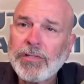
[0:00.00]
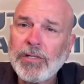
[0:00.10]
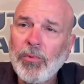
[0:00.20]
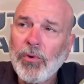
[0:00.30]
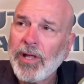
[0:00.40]

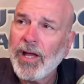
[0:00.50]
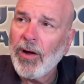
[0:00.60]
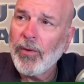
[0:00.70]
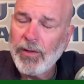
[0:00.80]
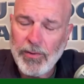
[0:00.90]
morning.
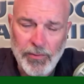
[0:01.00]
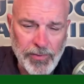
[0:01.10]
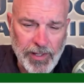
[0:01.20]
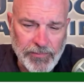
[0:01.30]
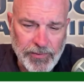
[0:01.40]
How are you?
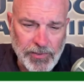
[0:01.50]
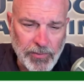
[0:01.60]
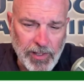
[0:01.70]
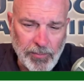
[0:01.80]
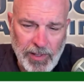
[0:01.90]
Thanks for
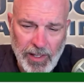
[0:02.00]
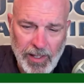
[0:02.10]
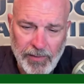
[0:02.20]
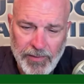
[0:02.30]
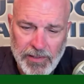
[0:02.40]
joining me
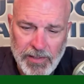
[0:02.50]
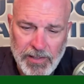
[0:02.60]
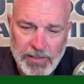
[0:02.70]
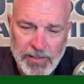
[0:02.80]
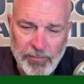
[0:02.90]
on this
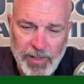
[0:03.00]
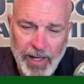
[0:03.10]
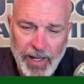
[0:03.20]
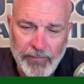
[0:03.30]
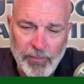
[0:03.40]
edition of
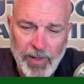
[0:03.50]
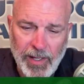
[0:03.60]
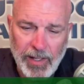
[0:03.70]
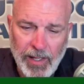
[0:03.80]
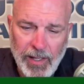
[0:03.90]
Behind the
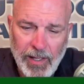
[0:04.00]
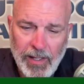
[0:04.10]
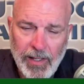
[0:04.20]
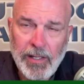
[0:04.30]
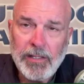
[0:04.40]
Mic.
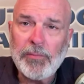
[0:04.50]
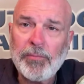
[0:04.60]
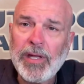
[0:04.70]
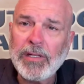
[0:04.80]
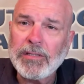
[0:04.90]
Tim
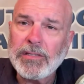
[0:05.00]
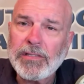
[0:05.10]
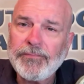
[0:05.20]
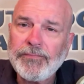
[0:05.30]
Benz.